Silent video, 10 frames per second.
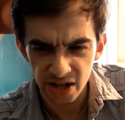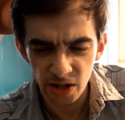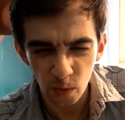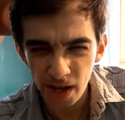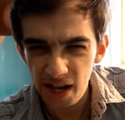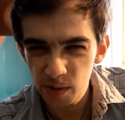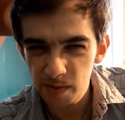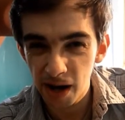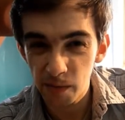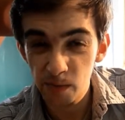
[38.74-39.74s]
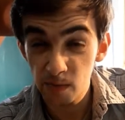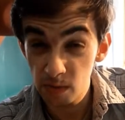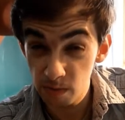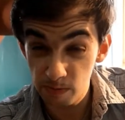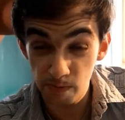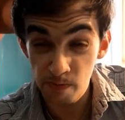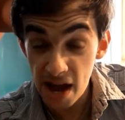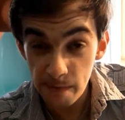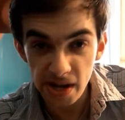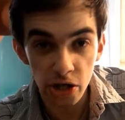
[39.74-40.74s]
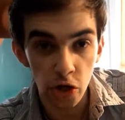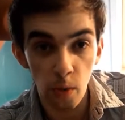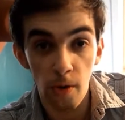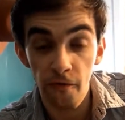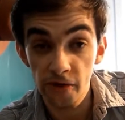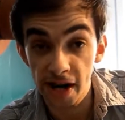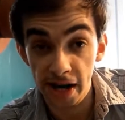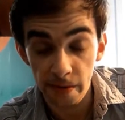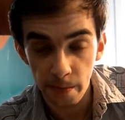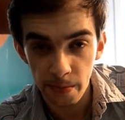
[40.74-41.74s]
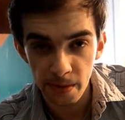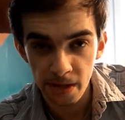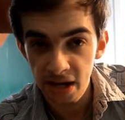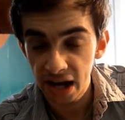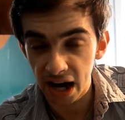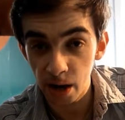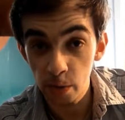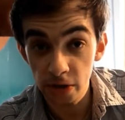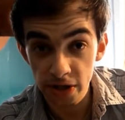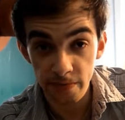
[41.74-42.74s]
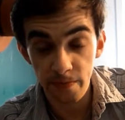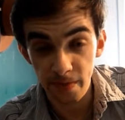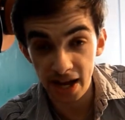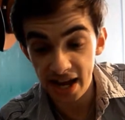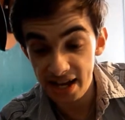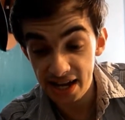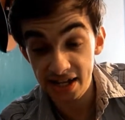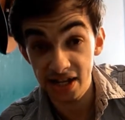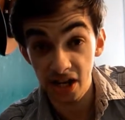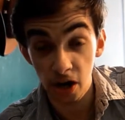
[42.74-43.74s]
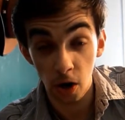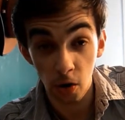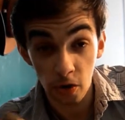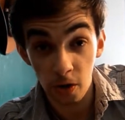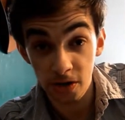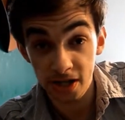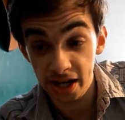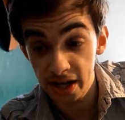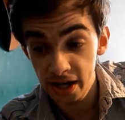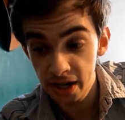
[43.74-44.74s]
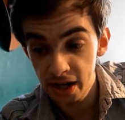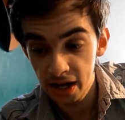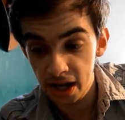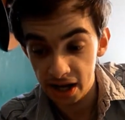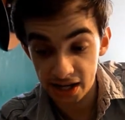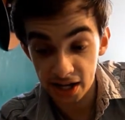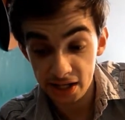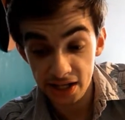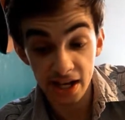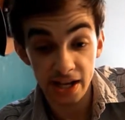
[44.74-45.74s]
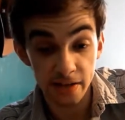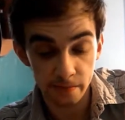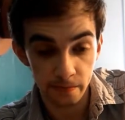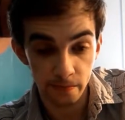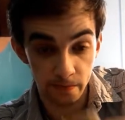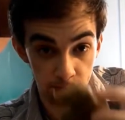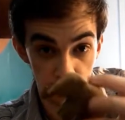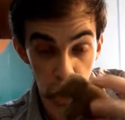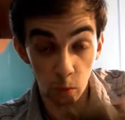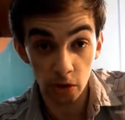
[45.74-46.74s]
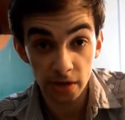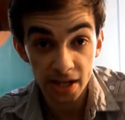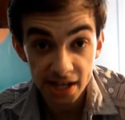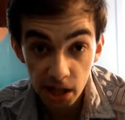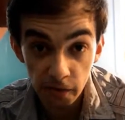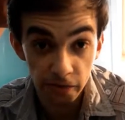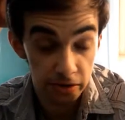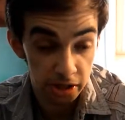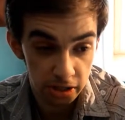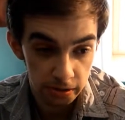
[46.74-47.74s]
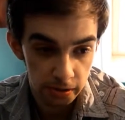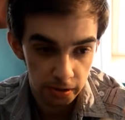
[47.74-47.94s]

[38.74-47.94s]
that when I was about maybe 2 or 3, I was in India on holiday and I had seen one of these elephants.